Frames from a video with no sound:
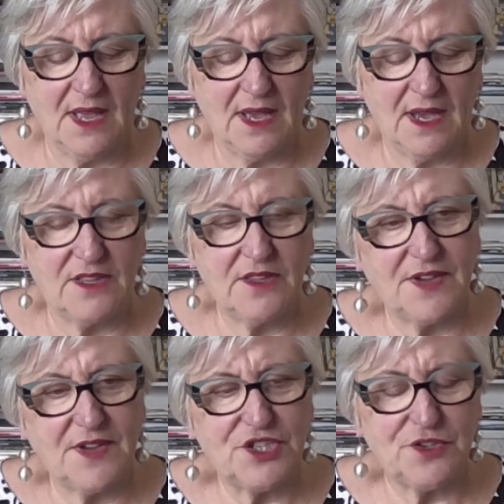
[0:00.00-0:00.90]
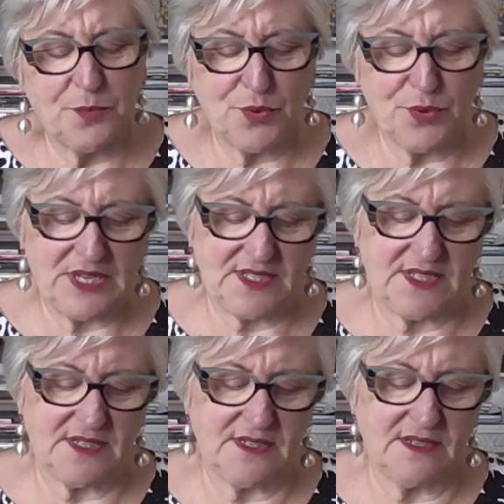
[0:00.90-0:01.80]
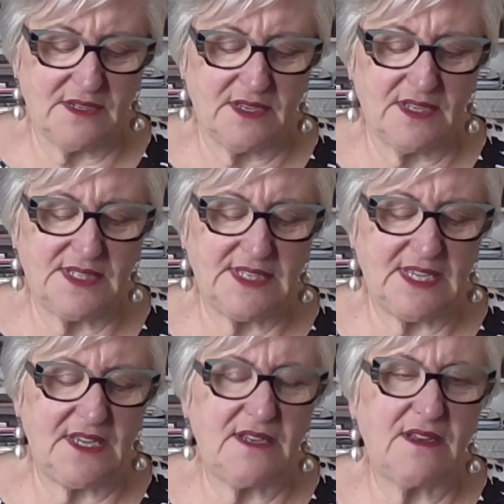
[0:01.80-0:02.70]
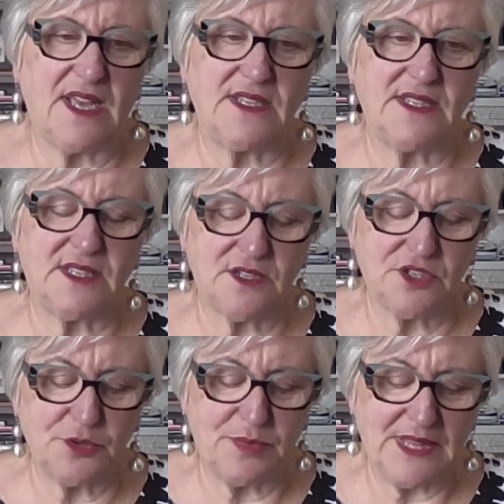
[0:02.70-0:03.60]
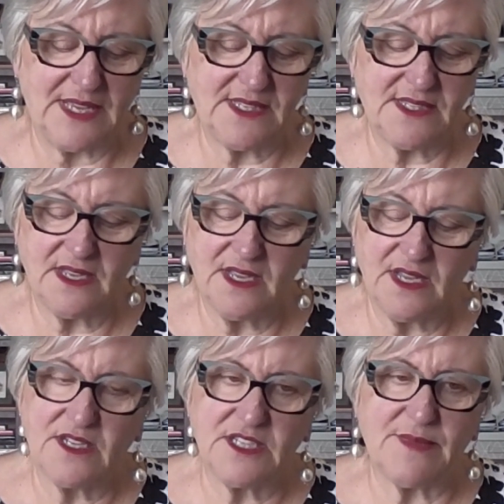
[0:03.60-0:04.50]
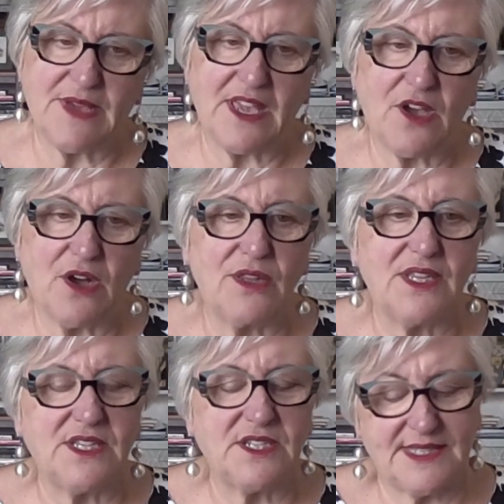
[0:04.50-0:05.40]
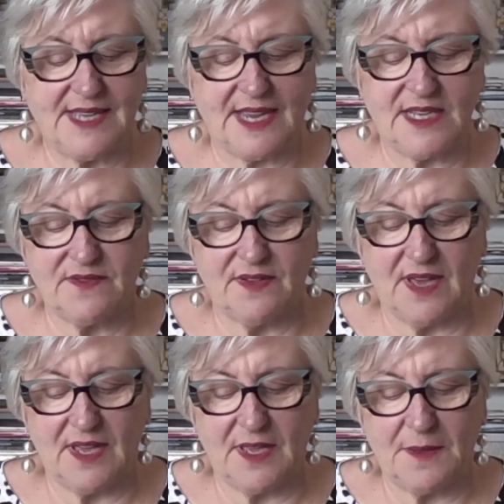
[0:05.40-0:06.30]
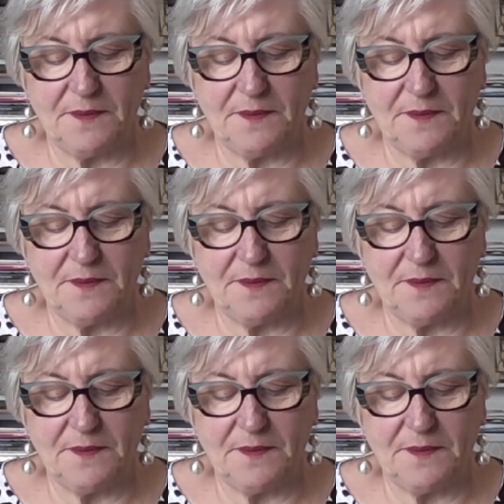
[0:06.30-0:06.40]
And the function of priest is seen as to bless, to make holy, to sanctify.